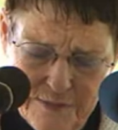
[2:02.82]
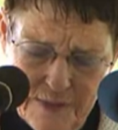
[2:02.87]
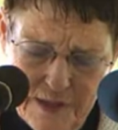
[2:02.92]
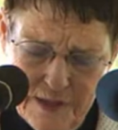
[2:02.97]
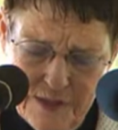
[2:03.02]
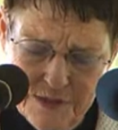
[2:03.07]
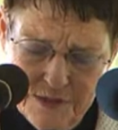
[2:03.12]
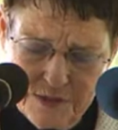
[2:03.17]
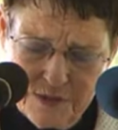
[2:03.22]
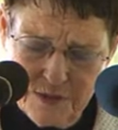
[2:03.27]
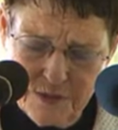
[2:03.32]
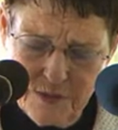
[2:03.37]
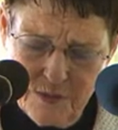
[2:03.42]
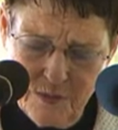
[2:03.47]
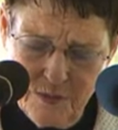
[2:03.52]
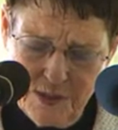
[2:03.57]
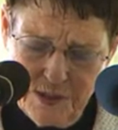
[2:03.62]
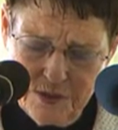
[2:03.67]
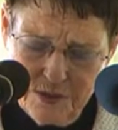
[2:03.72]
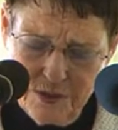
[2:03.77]
and minds so that
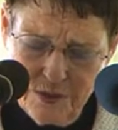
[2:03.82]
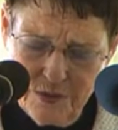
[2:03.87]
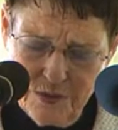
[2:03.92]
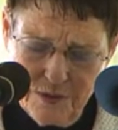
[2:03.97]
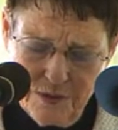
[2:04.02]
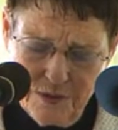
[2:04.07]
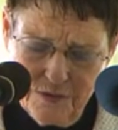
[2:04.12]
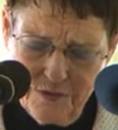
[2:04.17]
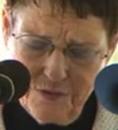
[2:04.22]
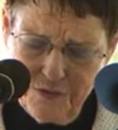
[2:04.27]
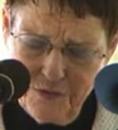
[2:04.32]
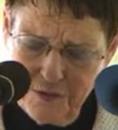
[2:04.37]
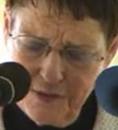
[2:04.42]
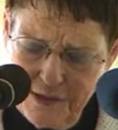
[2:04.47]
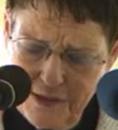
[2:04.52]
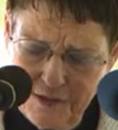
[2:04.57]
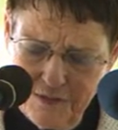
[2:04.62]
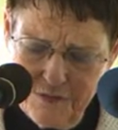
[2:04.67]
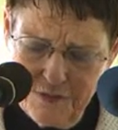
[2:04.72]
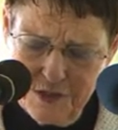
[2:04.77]
we too can
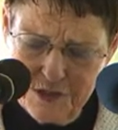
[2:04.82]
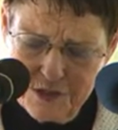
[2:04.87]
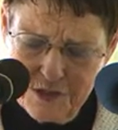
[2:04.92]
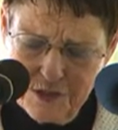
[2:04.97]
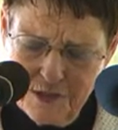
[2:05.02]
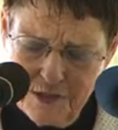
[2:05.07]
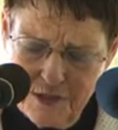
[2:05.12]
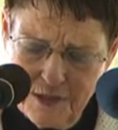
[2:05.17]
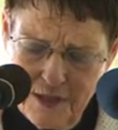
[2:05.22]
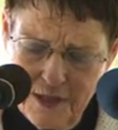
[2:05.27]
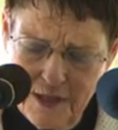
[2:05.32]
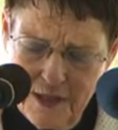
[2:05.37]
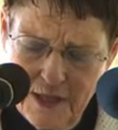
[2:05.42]
fully envision